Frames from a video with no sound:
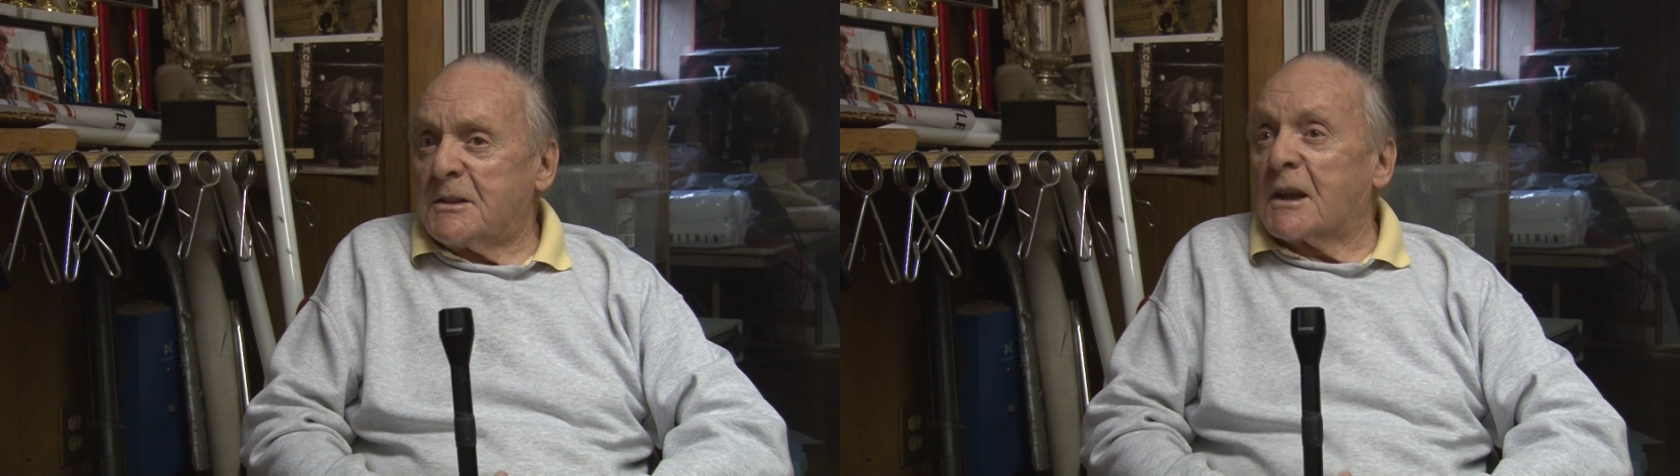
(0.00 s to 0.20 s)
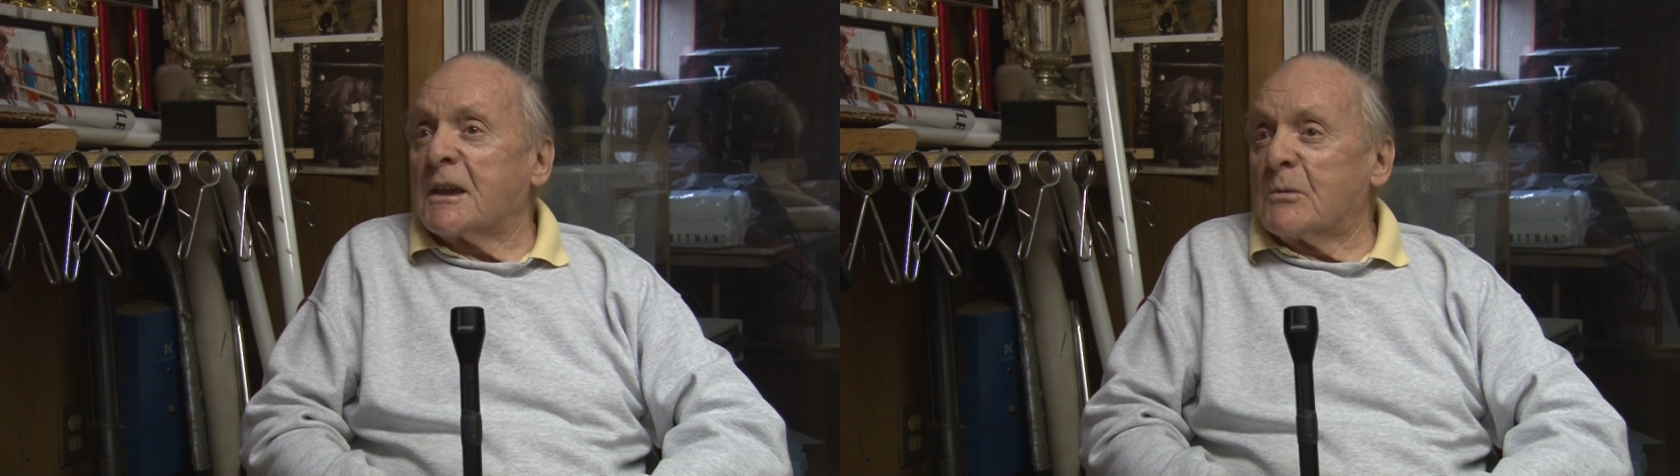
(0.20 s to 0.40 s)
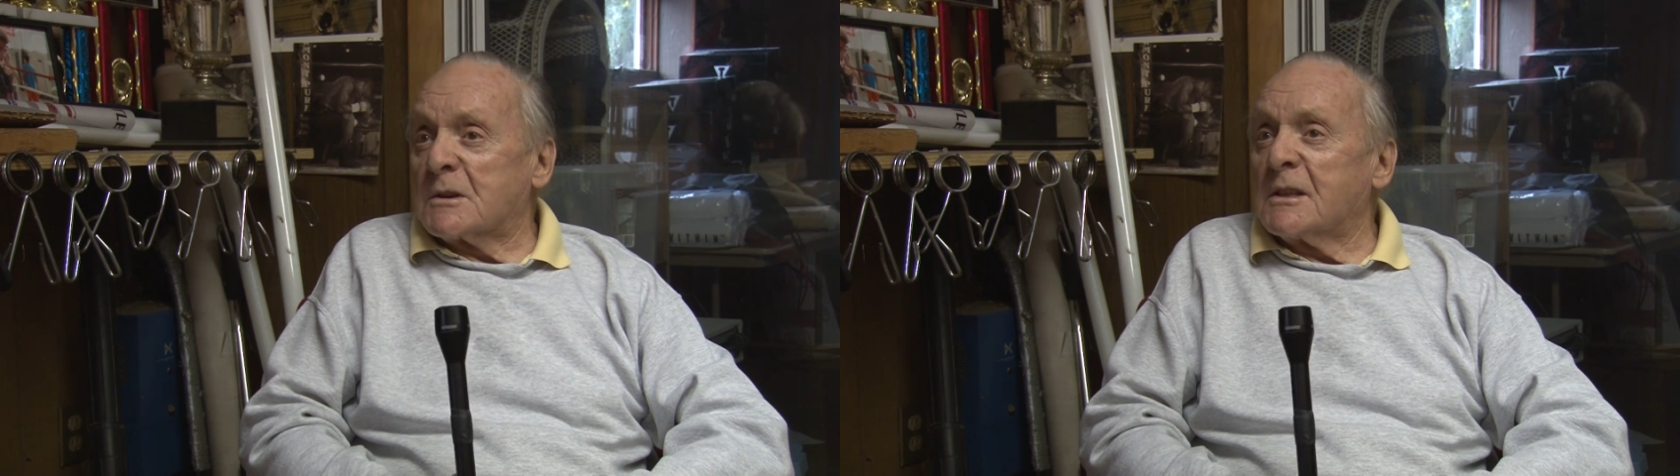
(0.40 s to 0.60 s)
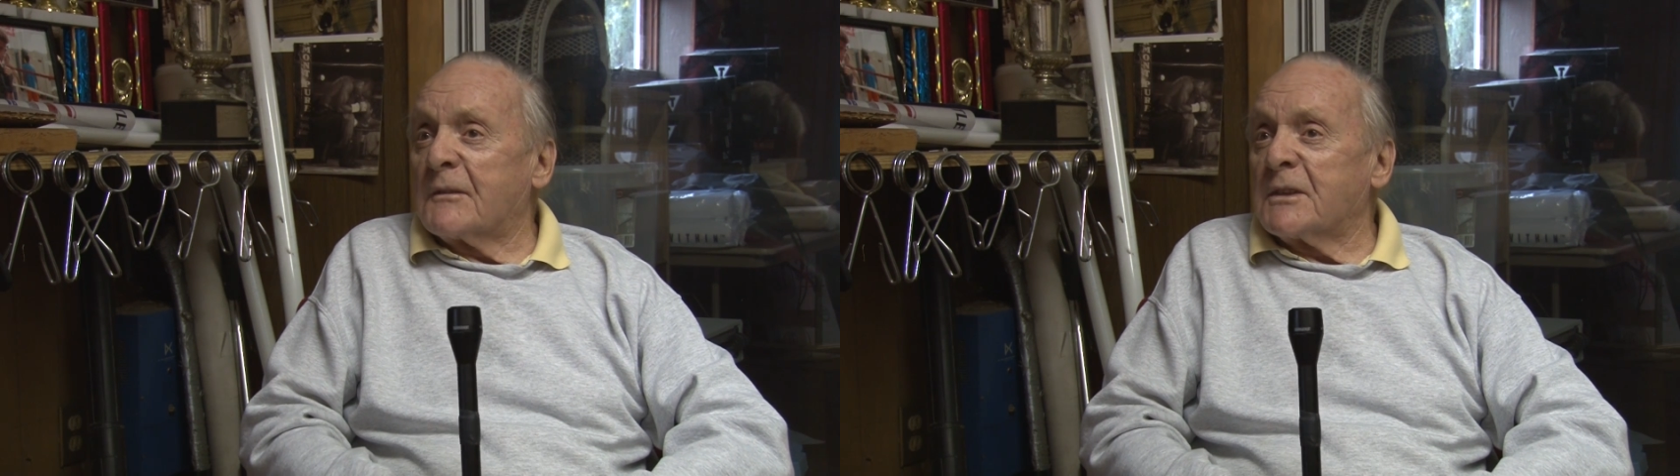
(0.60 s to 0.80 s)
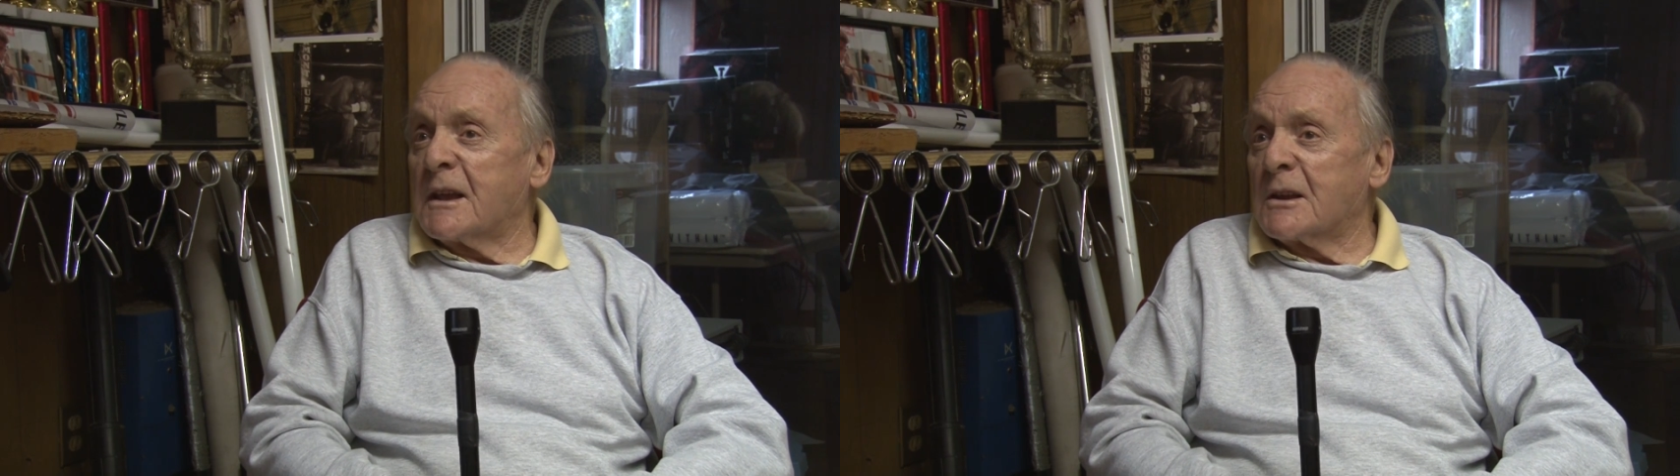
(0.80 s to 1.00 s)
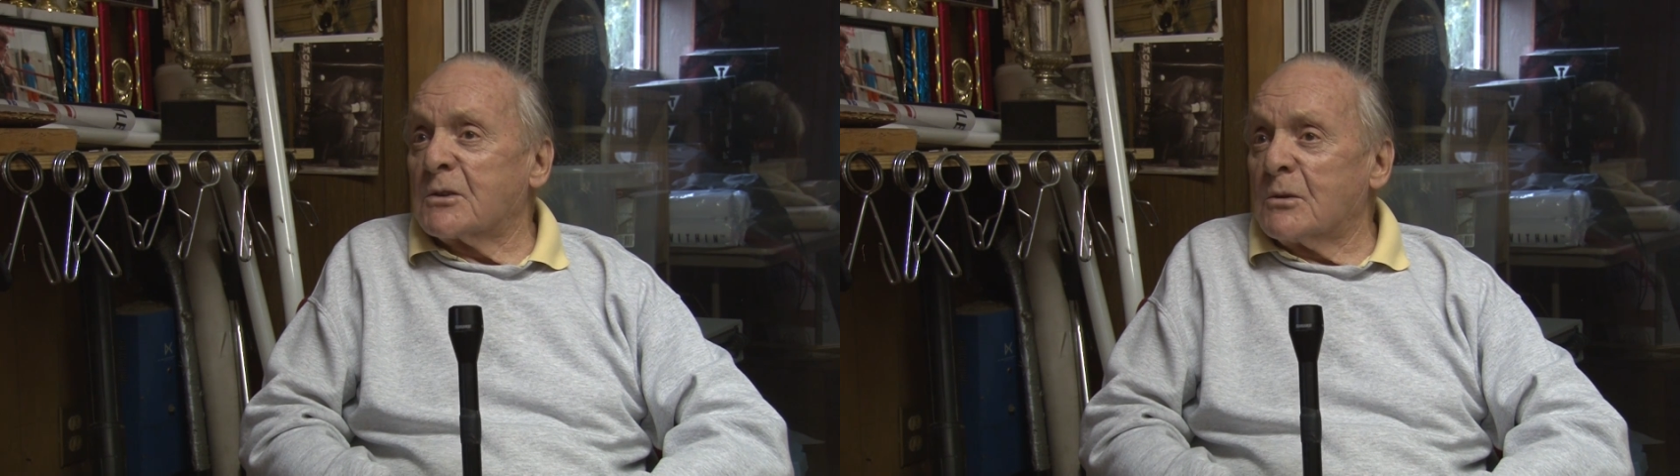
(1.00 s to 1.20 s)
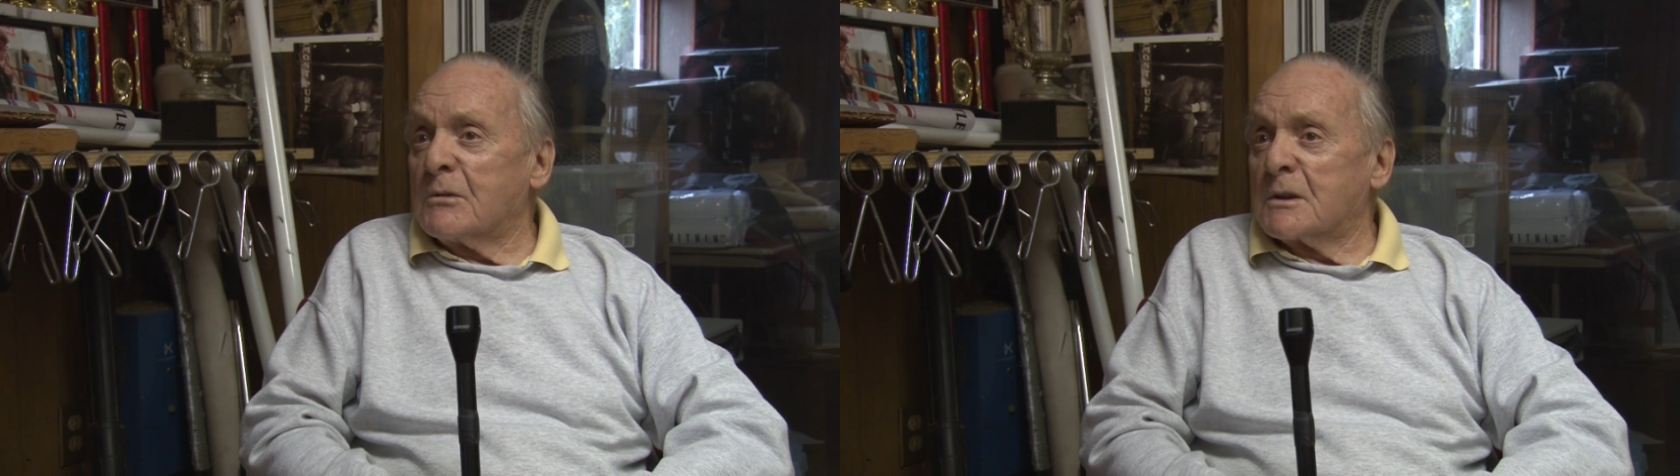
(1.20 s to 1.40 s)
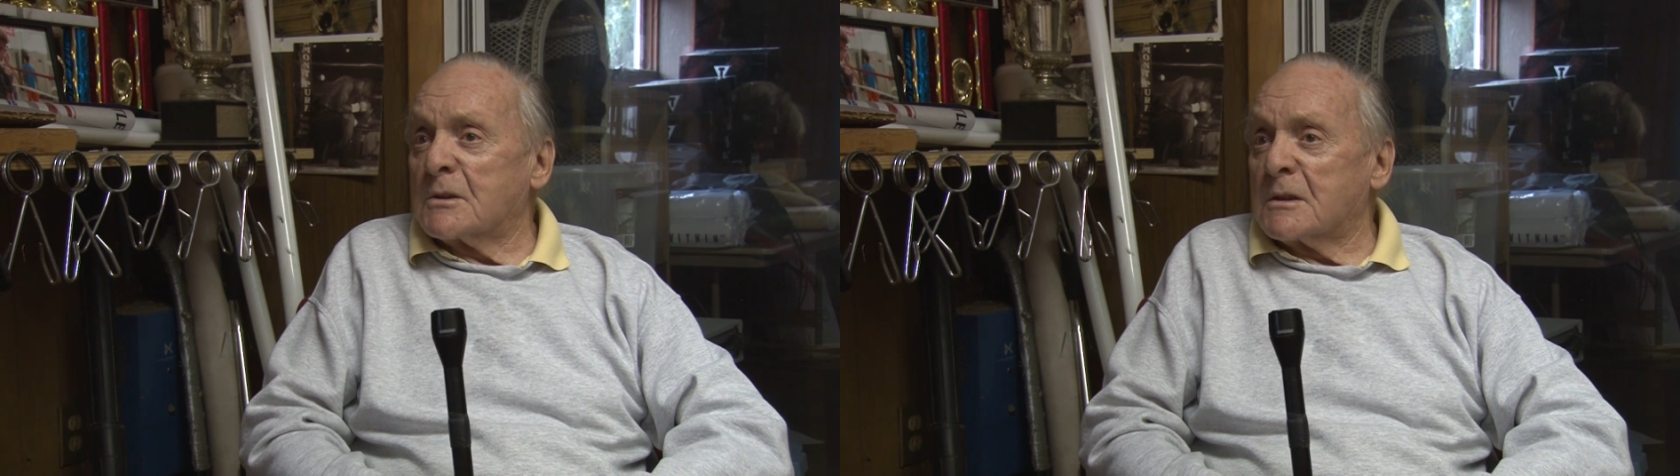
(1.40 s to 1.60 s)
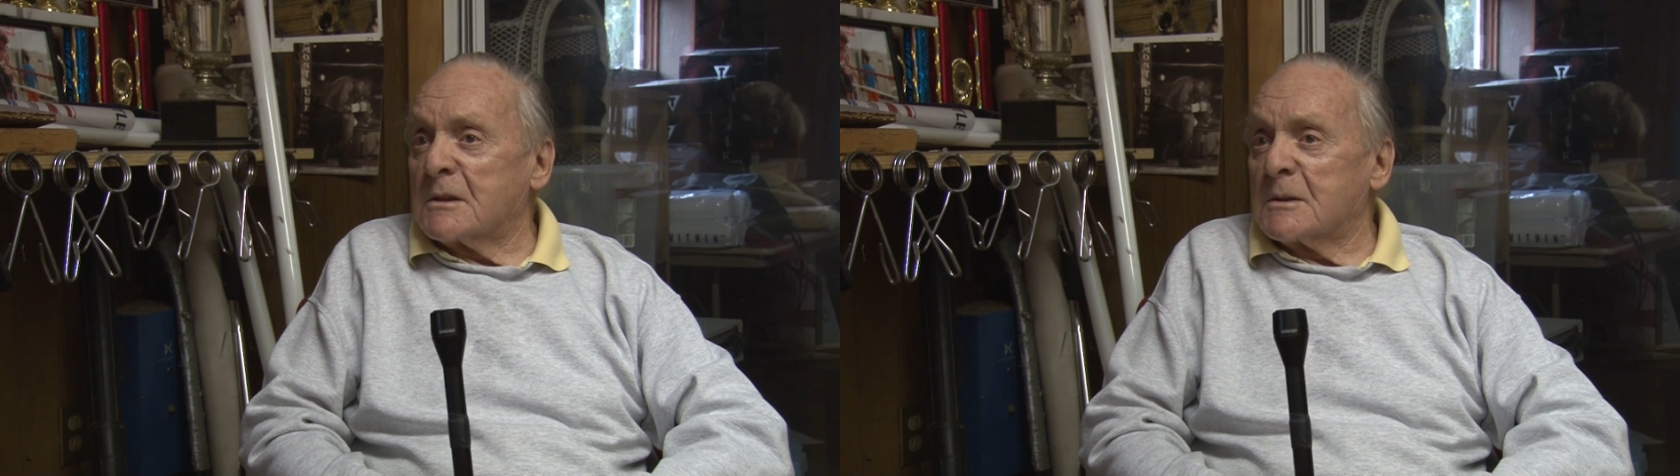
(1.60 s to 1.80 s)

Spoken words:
Dickie was a left-hander too originally.